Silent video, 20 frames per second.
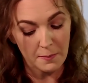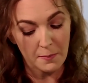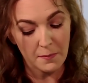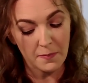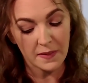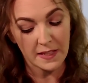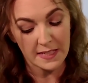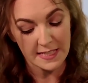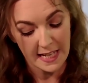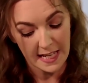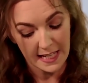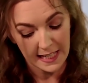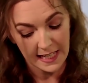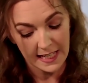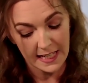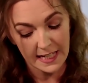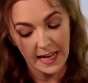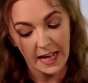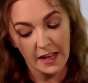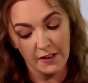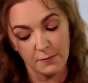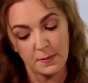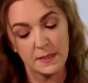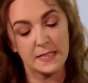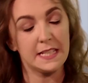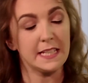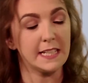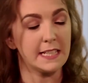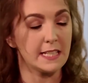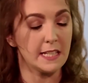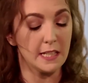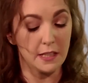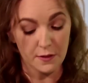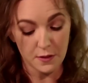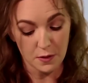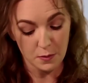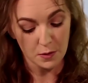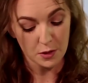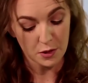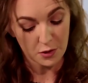they take in, FBD continues to
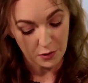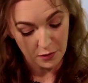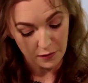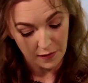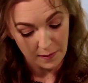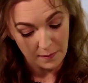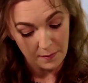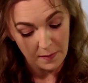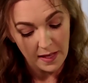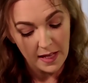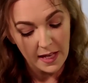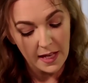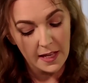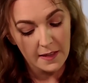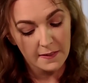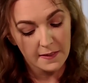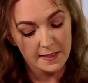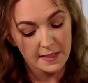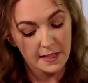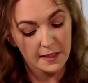insure them. They said the